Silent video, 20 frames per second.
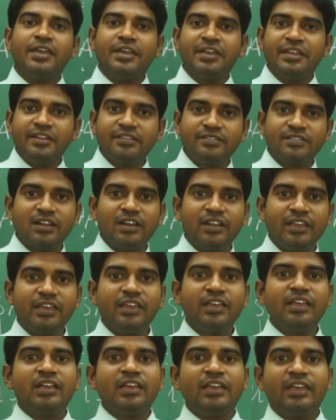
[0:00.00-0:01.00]

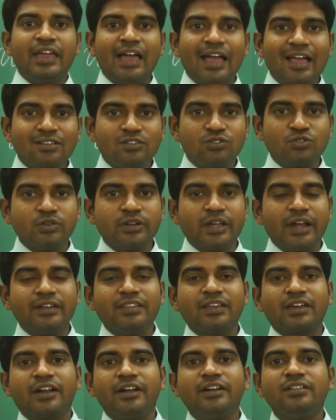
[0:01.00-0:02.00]
Initially he has to
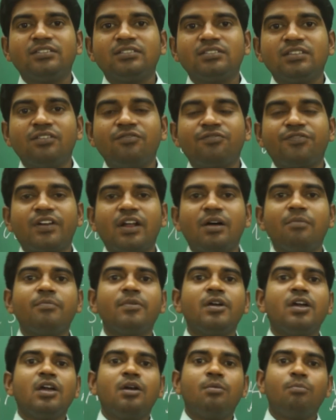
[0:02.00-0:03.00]
get the criticism
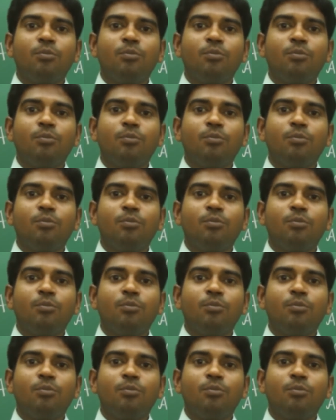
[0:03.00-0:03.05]
from